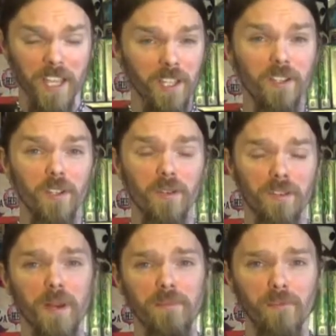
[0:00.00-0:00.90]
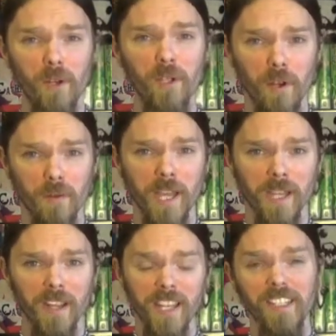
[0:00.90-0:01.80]
You could do this right before you go to
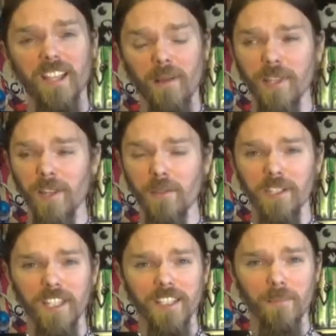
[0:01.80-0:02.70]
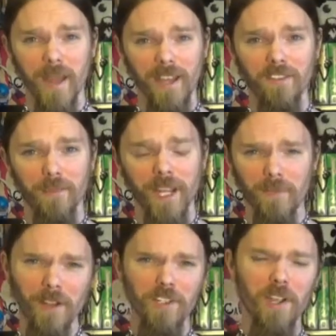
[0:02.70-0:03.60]
bed. The time that you were going to take to masturbate,
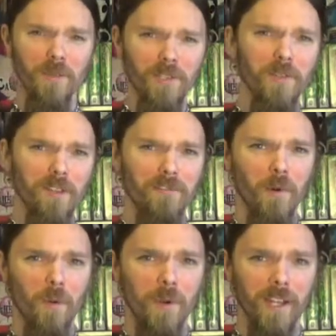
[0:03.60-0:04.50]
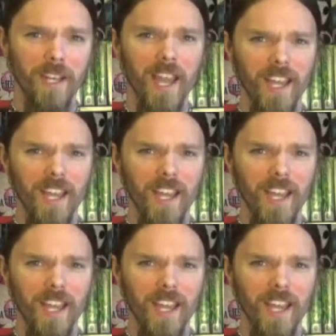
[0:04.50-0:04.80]
why don't you go and do this real quick?